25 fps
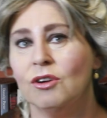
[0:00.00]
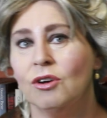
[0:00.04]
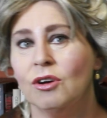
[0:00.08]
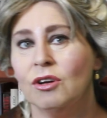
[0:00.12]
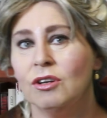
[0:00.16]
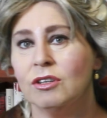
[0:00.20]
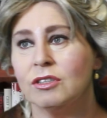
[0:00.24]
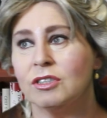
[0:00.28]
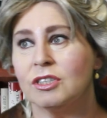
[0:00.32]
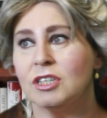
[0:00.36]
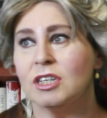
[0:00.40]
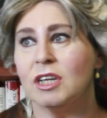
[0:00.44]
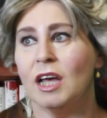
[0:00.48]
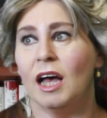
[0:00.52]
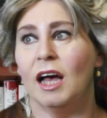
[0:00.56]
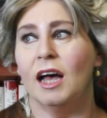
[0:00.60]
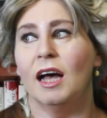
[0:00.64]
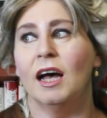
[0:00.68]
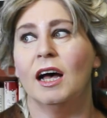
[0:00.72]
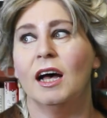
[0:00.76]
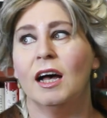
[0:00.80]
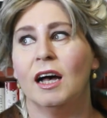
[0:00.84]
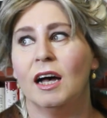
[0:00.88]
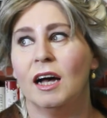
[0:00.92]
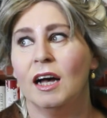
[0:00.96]
not
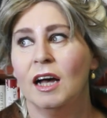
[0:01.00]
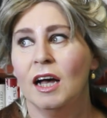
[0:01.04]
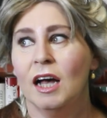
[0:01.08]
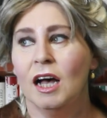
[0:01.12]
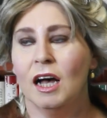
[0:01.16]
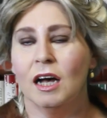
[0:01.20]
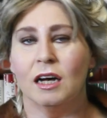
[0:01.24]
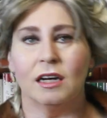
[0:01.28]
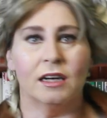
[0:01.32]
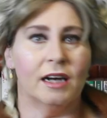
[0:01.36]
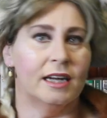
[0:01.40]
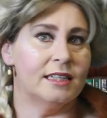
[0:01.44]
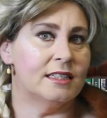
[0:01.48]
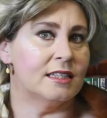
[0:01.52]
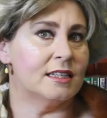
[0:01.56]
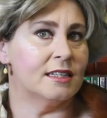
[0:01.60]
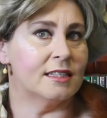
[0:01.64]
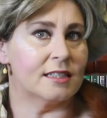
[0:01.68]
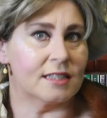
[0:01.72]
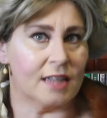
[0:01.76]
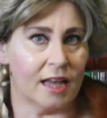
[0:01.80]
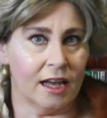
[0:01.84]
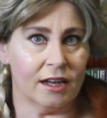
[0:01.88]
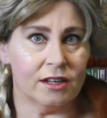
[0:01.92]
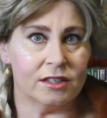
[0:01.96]

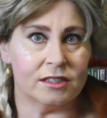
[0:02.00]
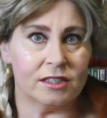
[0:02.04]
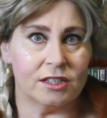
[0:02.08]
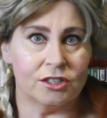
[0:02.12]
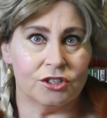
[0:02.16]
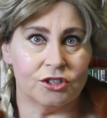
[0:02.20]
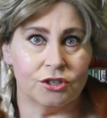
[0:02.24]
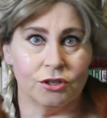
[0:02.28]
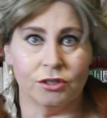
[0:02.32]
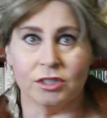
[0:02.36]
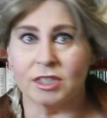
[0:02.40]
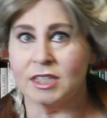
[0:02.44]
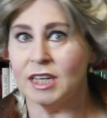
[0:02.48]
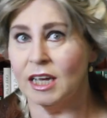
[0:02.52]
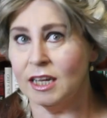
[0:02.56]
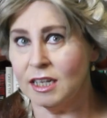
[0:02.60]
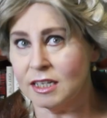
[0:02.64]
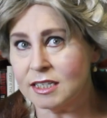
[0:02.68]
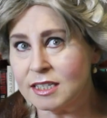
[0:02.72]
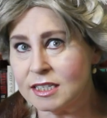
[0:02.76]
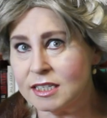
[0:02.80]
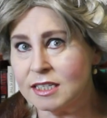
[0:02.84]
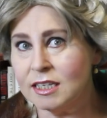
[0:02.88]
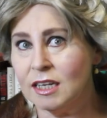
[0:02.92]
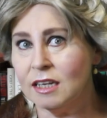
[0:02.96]
racist caricatures. They
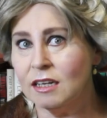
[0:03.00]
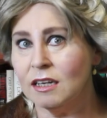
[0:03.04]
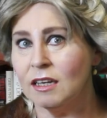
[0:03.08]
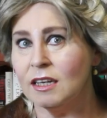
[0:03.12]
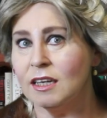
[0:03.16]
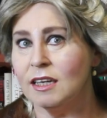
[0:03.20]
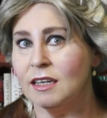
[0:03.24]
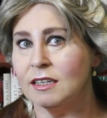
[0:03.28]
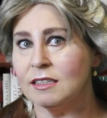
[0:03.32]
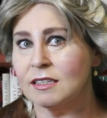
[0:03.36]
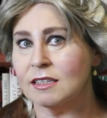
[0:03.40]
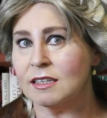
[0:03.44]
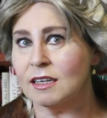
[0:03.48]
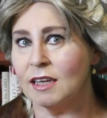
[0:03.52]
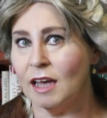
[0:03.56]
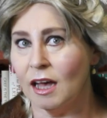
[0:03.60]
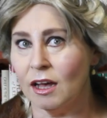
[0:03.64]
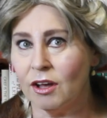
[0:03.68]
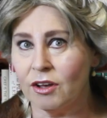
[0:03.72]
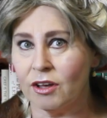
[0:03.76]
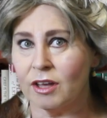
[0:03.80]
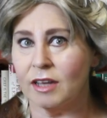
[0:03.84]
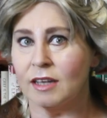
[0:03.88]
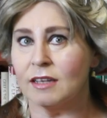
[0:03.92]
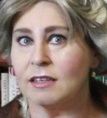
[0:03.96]
are serious
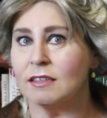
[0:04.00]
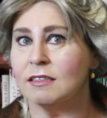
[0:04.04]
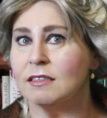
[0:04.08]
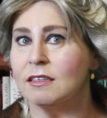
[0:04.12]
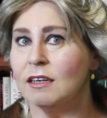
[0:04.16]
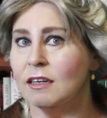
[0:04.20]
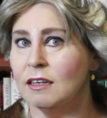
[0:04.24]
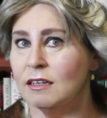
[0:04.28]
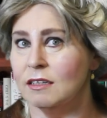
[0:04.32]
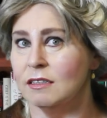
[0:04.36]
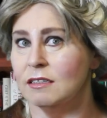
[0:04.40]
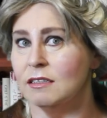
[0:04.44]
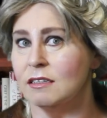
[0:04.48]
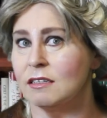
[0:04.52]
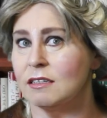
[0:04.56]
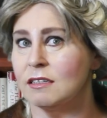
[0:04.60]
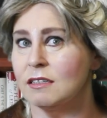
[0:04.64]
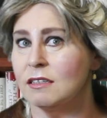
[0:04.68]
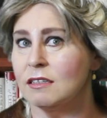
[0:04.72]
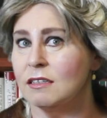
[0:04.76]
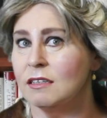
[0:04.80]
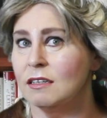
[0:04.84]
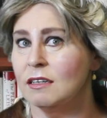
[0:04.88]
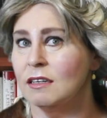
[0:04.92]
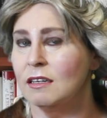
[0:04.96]

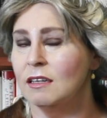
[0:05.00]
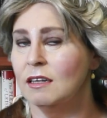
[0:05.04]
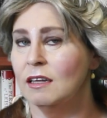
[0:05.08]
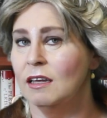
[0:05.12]
characters.